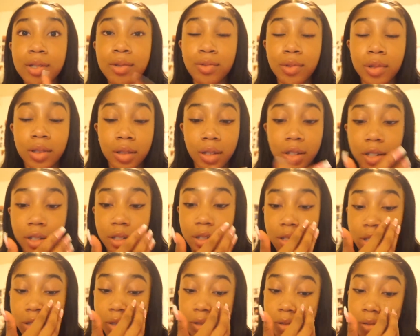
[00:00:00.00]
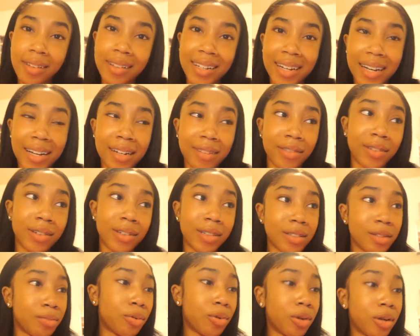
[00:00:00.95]
to 1:30, so kind of a
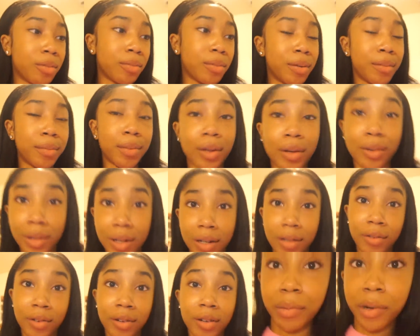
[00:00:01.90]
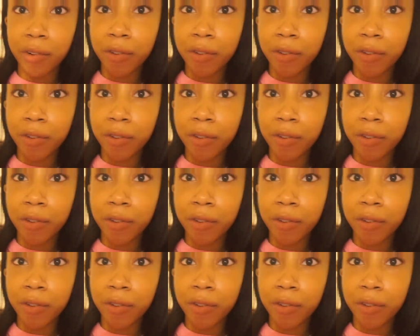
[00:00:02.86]
disappointment, but whatever.